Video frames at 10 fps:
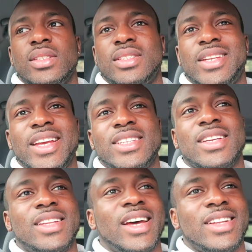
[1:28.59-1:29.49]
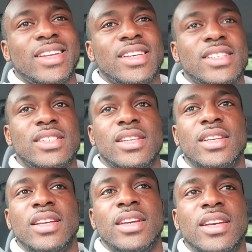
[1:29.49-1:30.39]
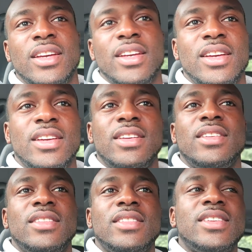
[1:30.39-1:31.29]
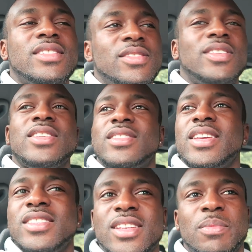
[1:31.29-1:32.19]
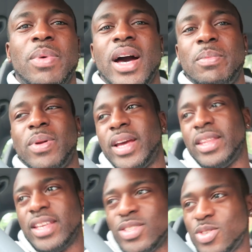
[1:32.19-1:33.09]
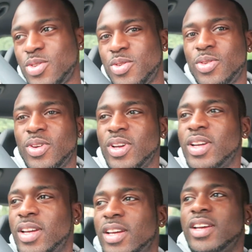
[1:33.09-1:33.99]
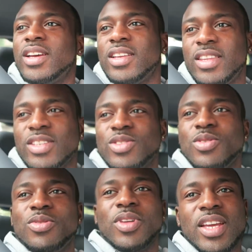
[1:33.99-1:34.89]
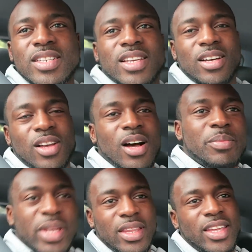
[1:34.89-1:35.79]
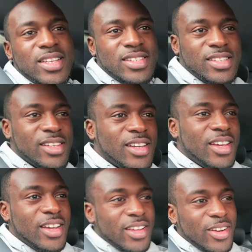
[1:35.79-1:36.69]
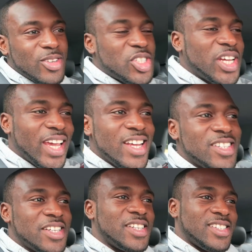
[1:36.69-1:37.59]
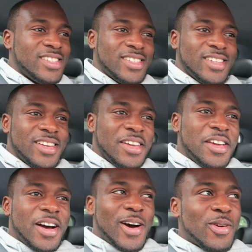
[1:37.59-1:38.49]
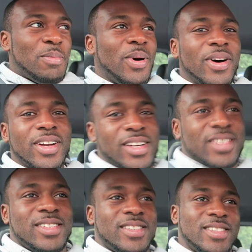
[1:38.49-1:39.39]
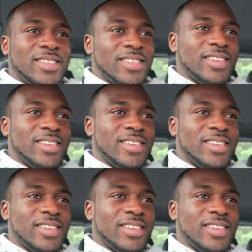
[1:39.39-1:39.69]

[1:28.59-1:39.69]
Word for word: stated that there's there's there's things in the pipeline there's new there's new things that are coming there's you know, changes are upon us.